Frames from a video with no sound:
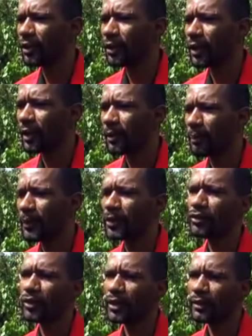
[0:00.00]

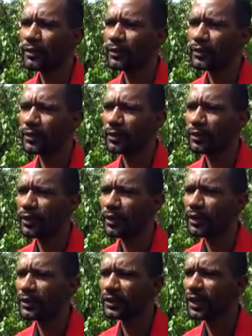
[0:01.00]
petroglyphs
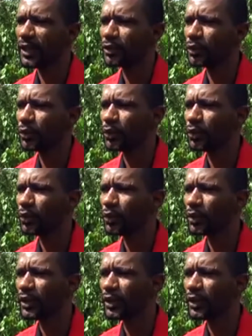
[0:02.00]
is not too